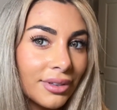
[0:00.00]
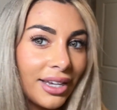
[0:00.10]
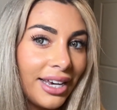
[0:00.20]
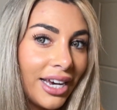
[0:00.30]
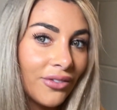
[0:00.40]

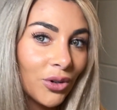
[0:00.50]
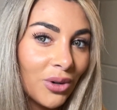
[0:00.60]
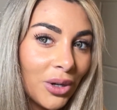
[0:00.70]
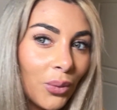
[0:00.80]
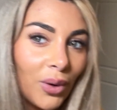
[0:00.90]
Hey
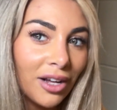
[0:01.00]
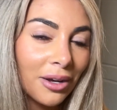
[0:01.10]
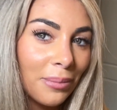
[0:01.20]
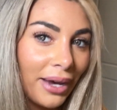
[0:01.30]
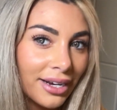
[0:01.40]
everyone,
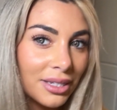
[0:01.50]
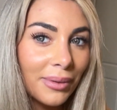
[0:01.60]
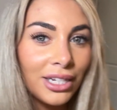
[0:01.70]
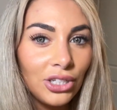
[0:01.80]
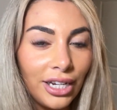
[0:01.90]
welcome back to
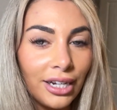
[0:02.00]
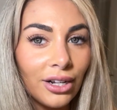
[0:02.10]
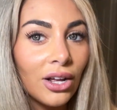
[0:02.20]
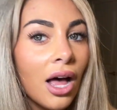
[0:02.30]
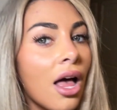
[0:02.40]
my
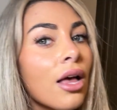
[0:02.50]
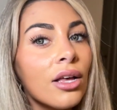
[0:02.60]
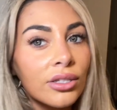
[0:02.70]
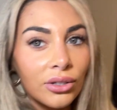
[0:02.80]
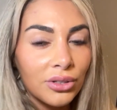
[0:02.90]
channel.
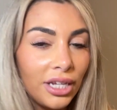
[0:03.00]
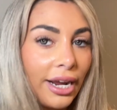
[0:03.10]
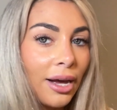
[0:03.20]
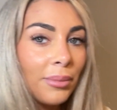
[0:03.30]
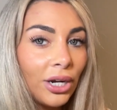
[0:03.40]
So today
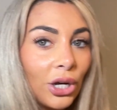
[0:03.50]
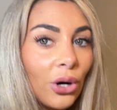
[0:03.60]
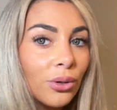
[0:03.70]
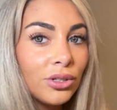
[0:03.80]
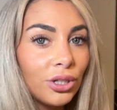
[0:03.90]
I'm gonna
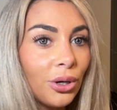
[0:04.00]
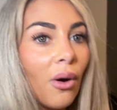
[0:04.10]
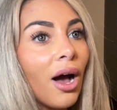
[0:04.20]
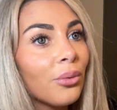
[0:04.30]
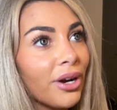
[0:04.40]
go to
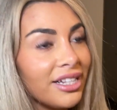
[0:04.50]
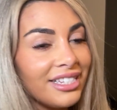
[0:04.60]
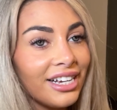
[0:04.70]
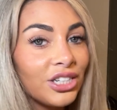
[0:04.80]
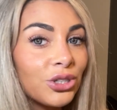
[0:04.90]

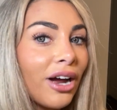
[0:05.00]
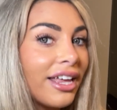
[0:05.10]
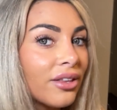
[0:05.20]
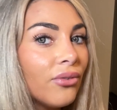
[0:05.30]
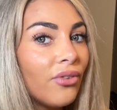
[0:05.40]
Aritzia and try
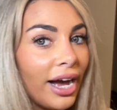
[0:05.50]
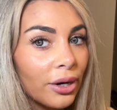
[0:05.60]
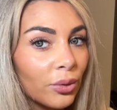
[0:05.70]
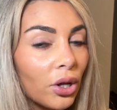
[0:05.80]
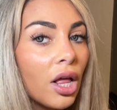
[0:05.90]
the
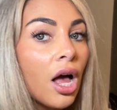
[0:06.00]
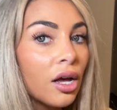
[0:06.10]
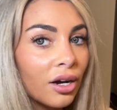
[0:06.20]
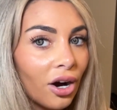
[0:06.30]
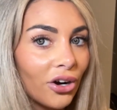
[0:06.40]
viral
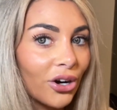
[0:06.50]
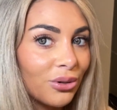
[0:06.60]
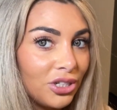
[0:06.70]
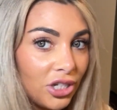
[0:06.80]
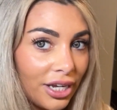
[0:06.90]
cargo
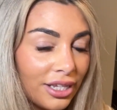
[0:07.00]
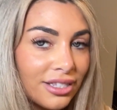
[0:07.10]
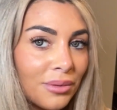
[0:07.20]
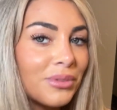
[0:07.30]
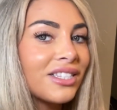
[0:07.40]
jeans.
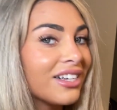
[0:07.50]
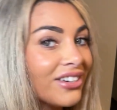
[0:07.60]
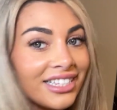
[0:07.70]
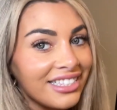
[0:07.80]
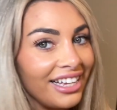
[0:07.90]
I'm so
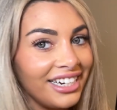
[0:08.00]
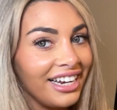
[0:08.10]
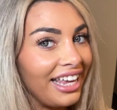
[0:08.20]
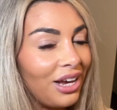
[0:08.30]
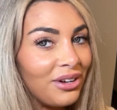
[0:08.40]
excited. I
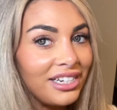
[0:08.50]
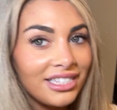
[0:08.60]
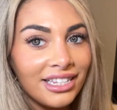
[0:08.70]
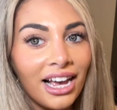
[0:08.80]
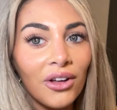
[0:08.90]
can't wait to
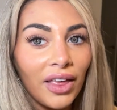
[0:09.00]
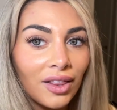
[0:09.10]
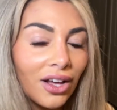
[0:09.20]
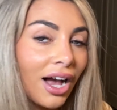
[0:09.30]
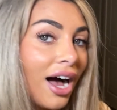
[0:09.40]
see how they
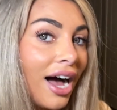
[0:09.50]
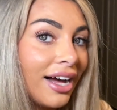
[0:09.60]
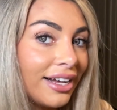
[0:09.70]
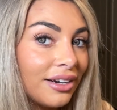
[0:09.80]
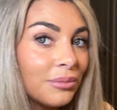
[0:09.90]
look
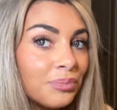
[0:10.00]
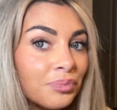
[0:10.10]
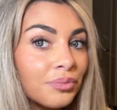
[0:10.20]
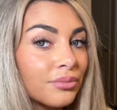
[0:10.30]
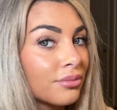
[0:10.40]
on.
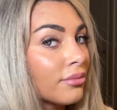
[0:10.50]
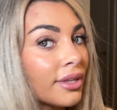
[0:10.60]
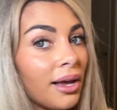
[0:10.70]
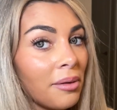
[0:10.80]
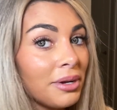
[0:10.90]

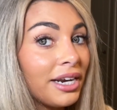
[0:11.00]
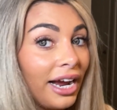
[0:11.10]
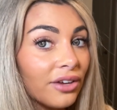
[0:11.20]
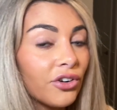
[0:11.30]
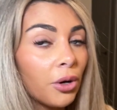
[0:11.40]
I've been
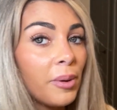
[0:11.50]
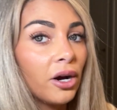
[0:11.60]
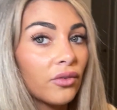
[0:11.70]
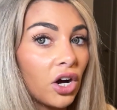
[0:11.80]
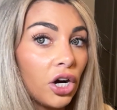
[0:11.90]
dying for a pair
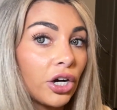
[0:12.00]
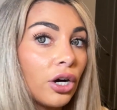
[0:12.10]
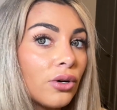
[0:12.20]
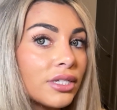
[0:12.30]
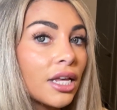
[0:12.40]
of
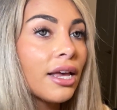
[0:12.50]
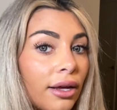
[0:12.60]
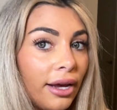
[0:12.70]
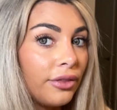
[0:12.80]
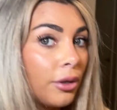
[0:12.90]
cargos
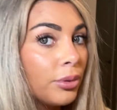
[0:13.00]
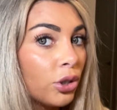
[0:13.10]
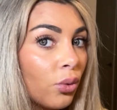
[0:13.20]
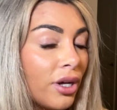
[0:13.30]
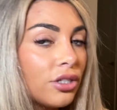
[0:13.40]
and the
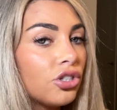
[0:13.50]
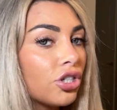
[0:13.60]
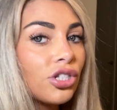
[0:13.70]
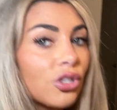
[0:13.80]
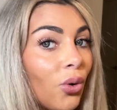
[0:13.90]
blue ones
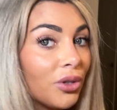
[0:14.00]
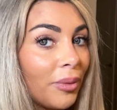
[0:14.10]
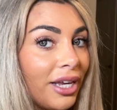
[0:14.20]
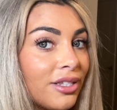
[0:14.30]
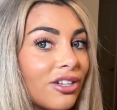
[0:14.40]
just sold
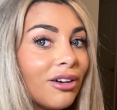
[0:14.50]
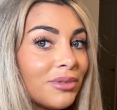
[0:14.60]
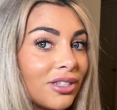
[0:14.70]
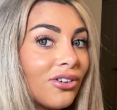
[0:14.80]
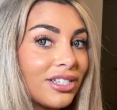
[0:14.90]
me, so I'm
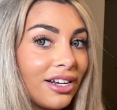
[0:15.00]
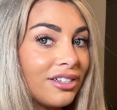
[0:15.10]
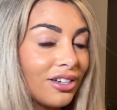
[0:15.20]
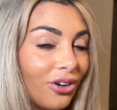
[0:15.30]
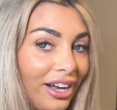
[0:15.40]
so excited
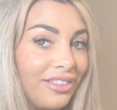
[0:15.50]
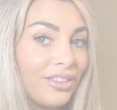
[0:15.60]
to go get